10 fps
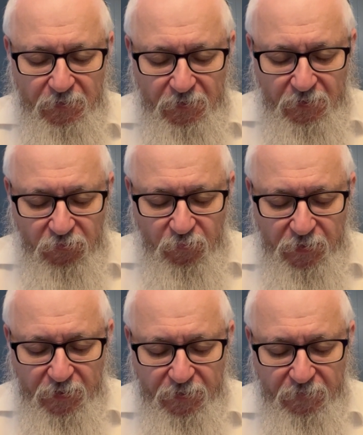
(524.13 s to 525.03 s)
Each
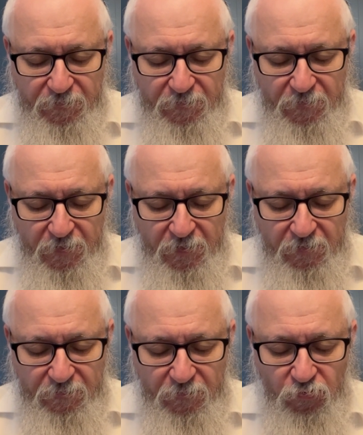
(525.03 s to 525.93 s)
breath, an
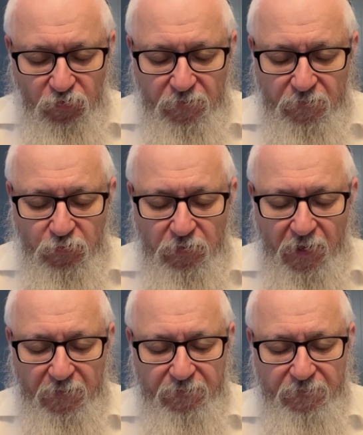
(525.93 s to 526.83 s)
infusion of new
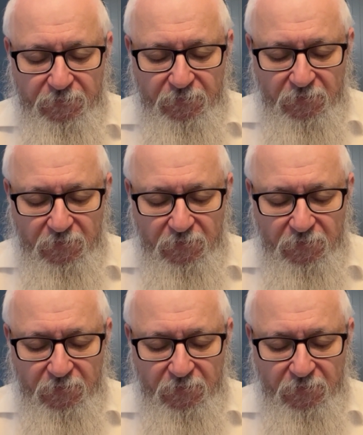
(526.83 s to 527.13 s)
life,